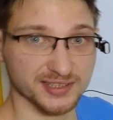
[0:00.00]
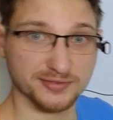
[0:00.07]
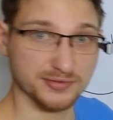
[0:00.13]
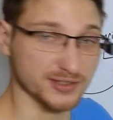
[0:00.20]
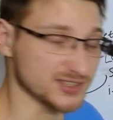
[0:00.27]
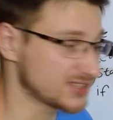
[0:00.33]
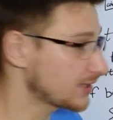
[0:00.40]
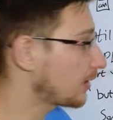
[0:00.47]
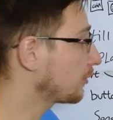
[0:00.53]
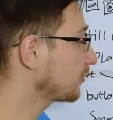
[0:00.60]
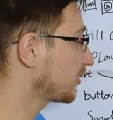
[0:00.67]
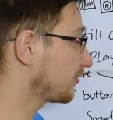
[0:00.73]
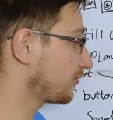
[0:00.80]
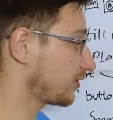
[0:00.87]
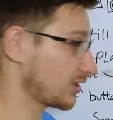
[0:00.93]
different
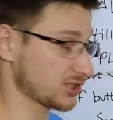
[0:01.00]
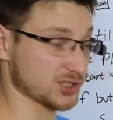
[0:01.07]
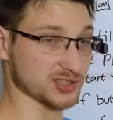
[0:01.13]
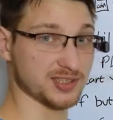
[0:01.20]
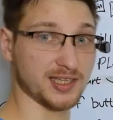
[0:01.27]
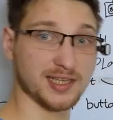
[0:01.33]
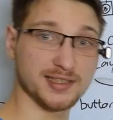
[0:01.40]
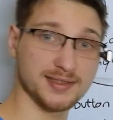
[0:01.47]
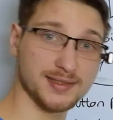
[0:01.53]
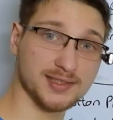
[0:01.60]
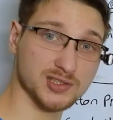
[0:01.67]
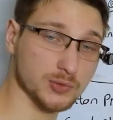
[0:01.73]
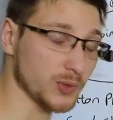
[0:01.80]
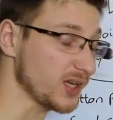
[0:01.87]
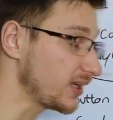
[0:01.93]
sound and flashes the
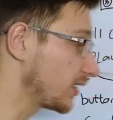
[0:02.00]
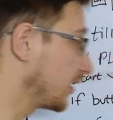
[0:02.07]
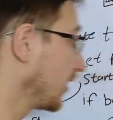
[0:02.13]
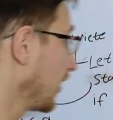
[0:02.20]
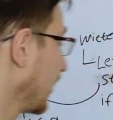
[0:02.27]
LEDs green.